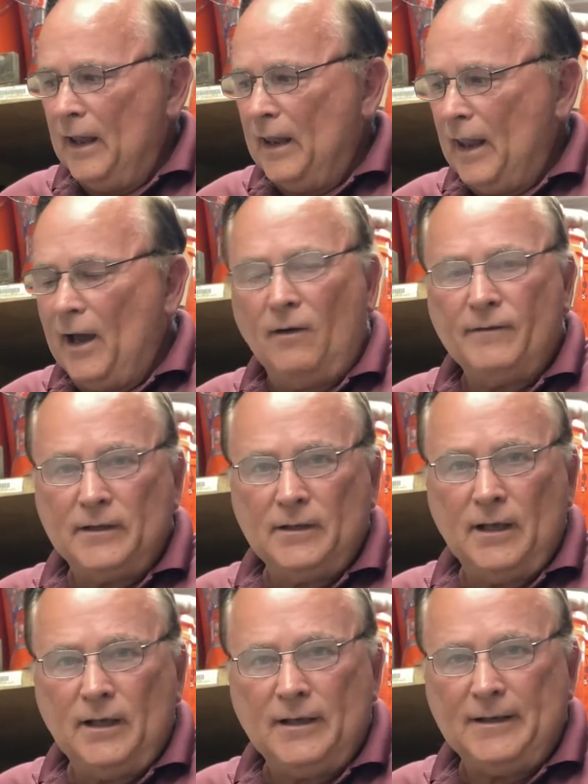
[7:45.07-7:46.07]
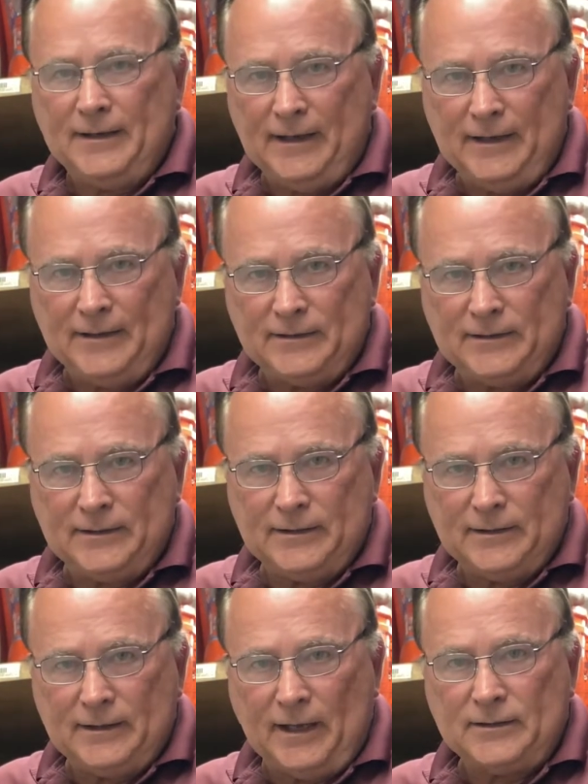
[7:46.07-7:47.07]
Lalvin yeast.
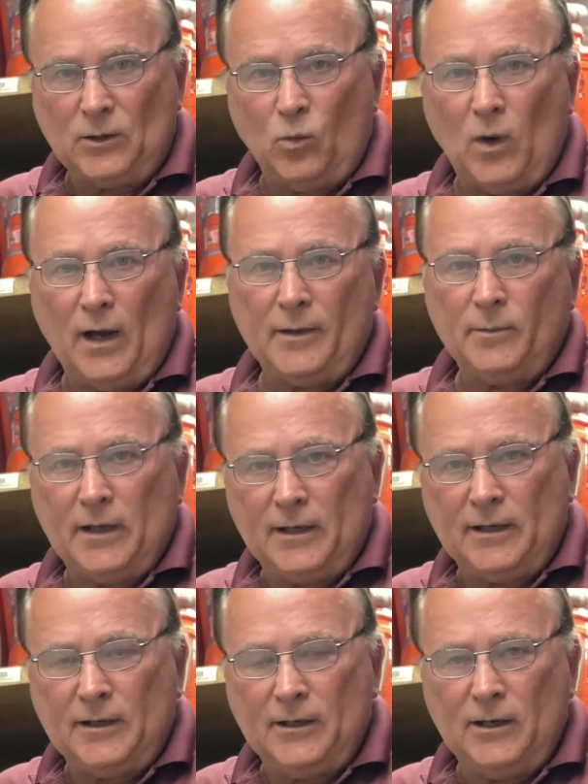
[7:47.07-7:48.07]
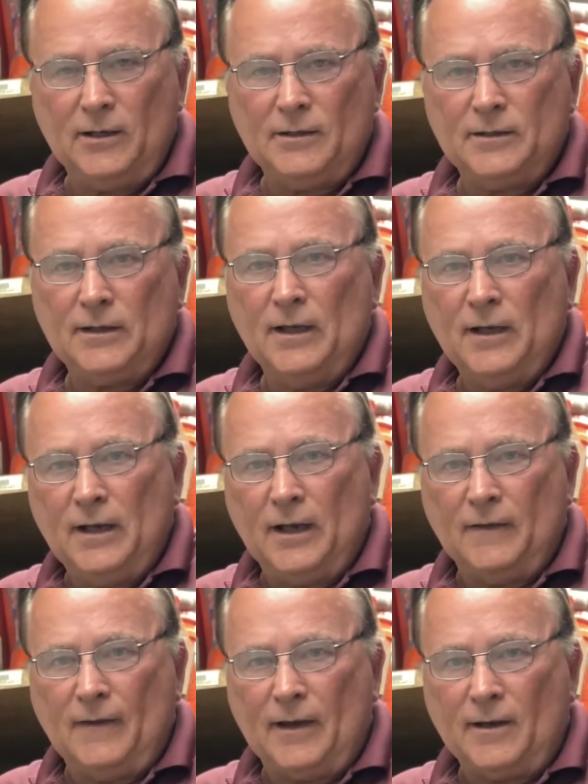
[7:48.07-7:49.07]
That's a winemaking yeast,
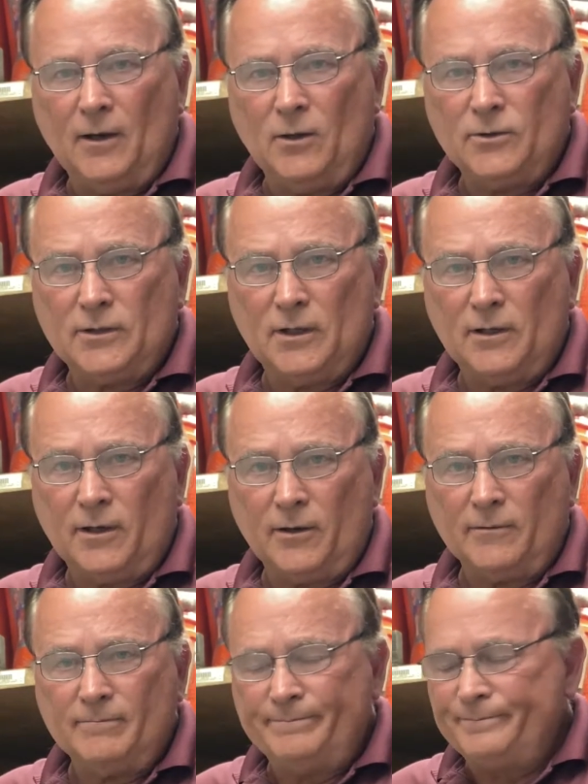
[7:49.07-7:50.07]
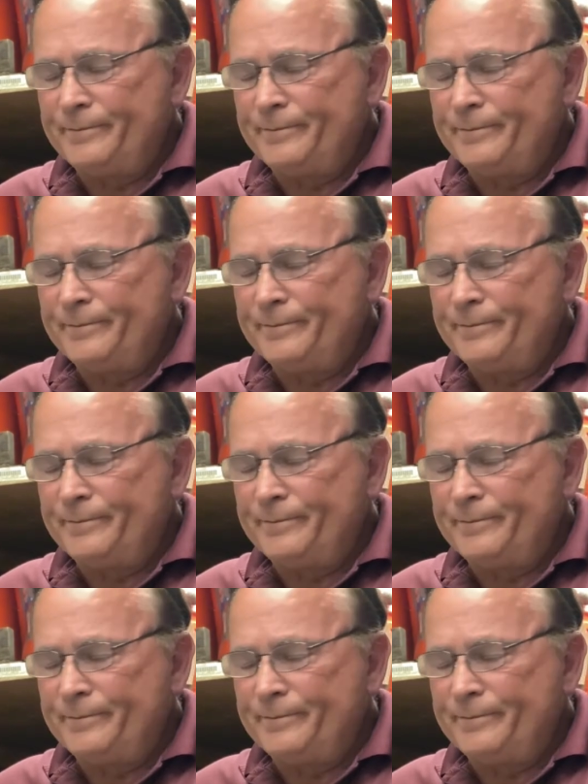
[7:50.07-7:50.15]
and that goes in here.